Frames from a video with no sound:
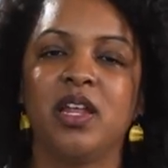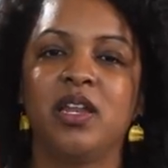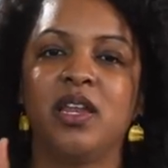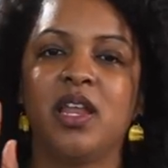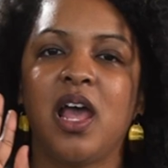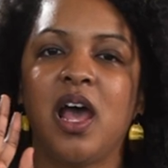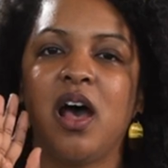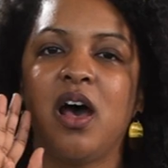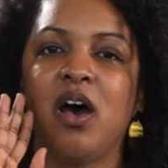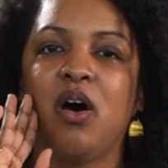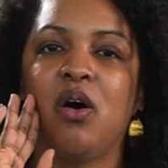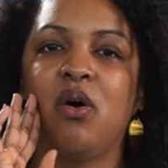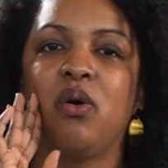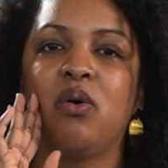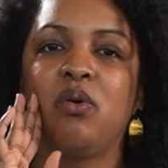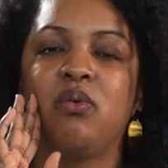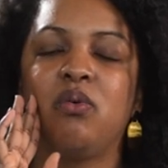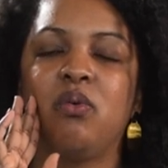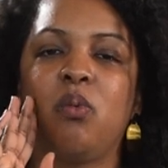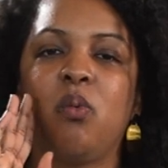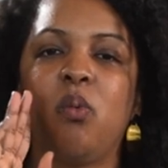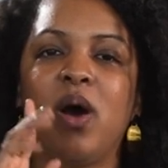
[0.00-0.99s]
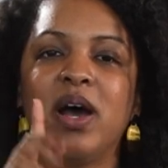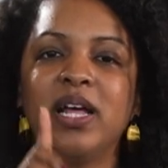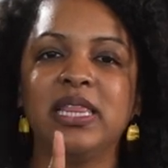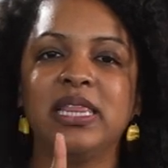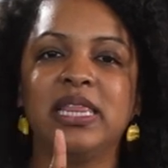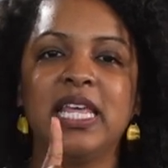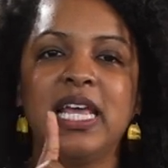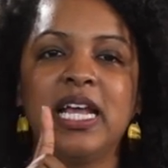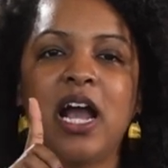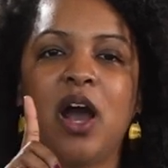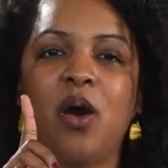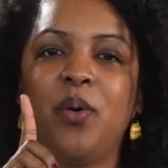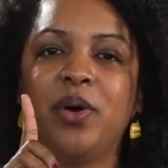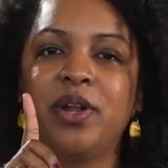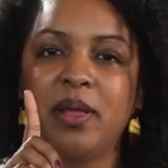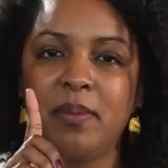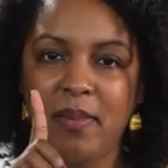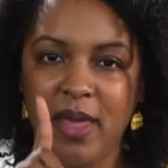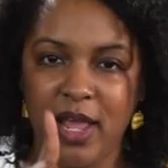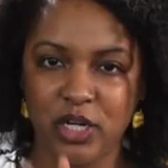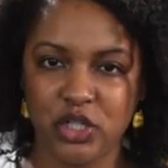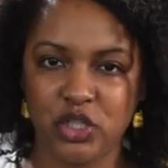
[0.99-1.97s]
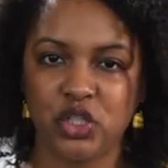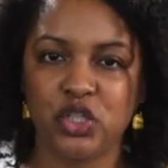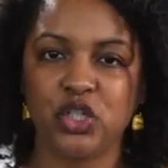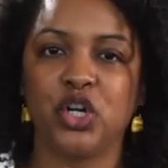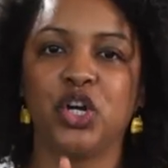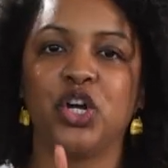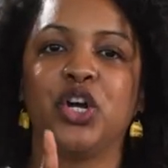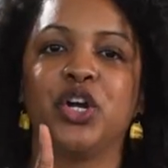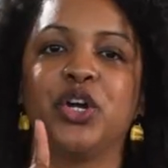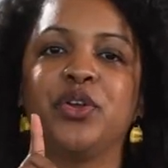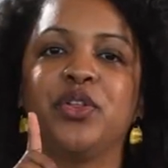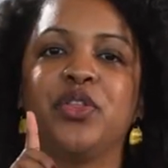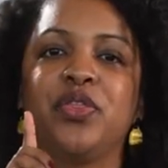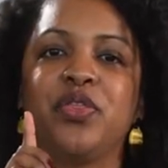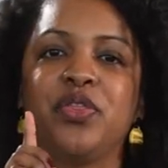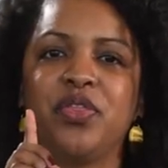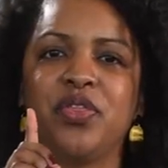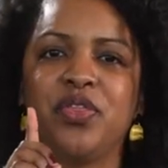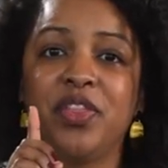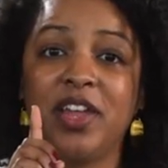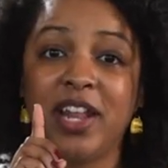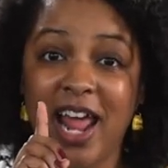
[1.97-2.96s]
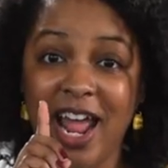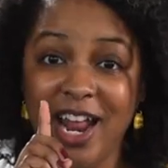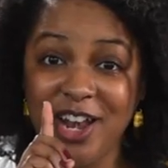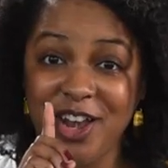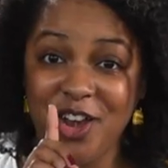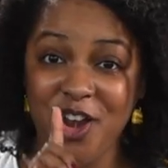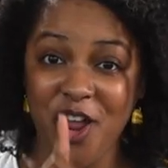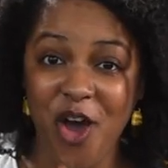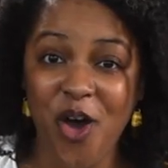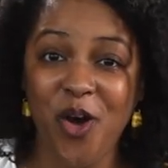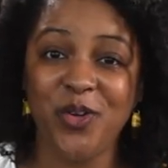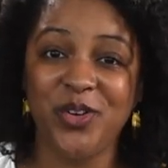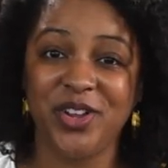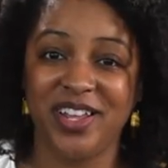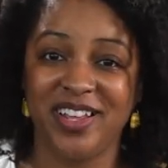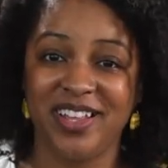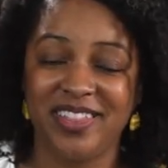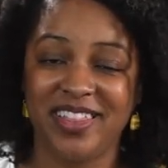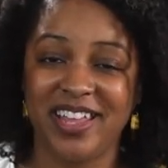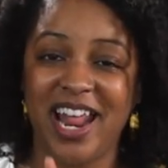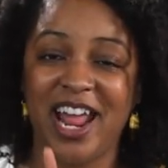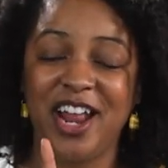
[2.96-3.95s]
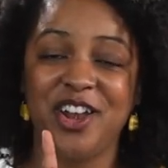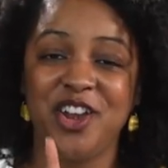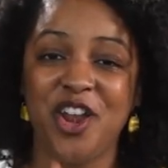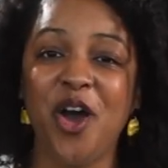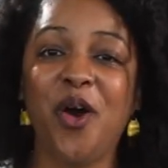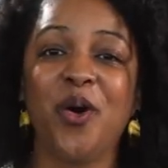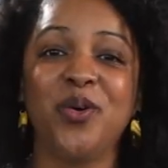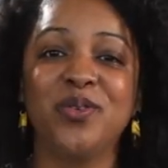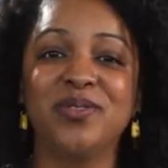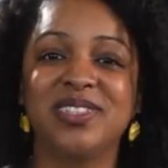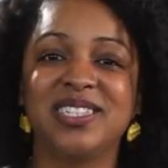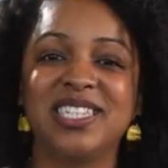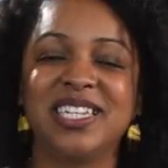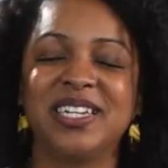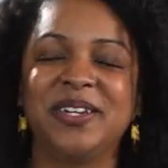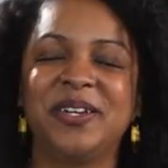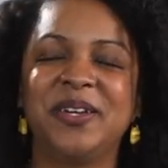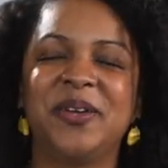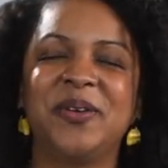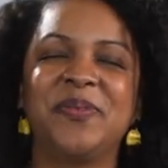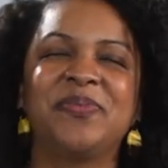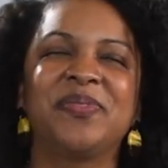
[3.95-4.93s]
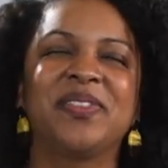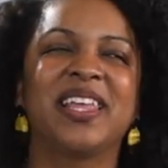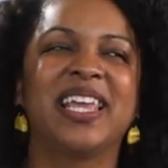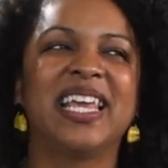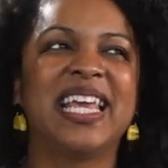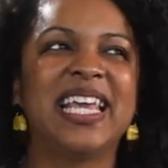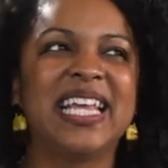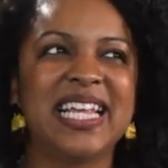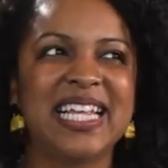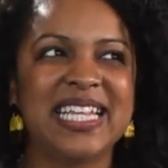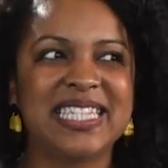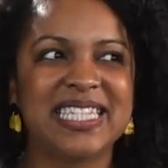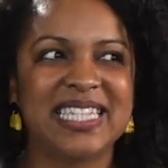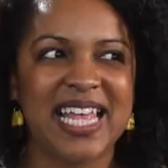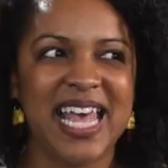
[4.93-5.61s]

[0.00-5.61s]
Now, one thing I want to make sure that I note is